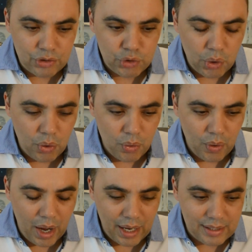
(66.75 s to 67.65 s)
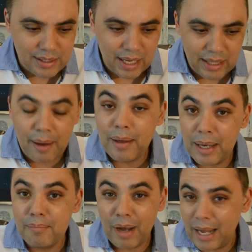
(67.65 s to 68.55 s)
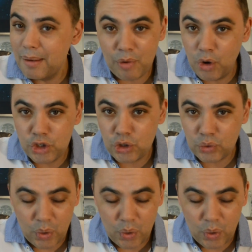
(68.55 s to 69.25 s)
So I said I am going to